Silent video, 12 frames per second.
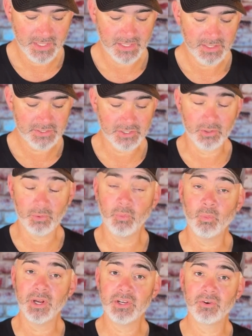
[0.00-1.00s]
So
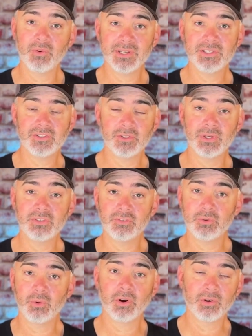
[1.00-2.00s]
what you're going to do is
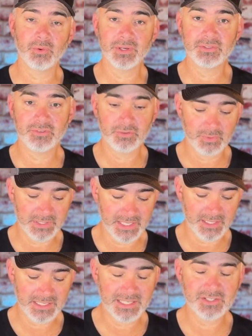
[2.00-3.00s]
you are going to
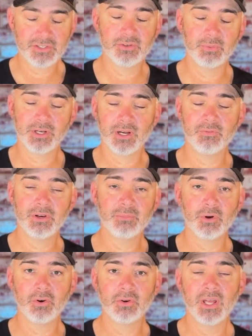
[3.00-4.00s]
get into recovery
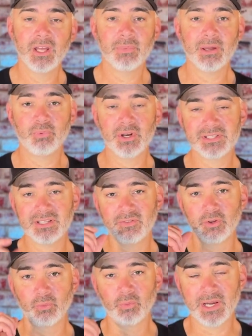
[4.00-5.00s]
mode by pressing
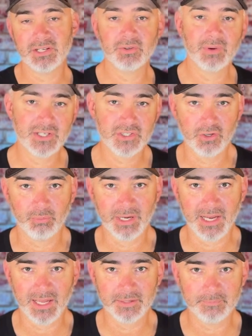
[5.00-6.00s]
the right directional
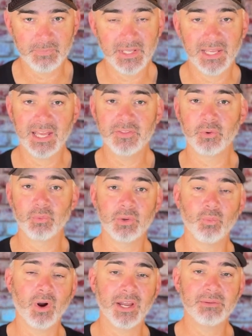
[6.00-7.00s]
pad and the
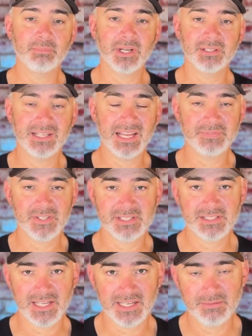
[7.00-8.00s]
rewind button at the
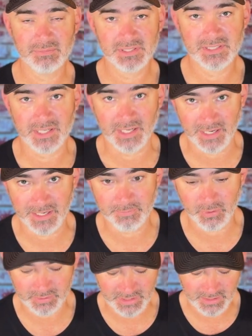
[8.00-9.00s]
same time,
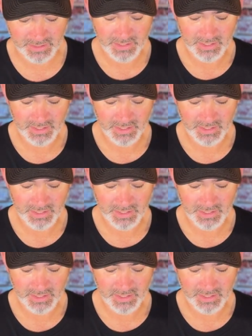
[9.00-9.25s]
okay?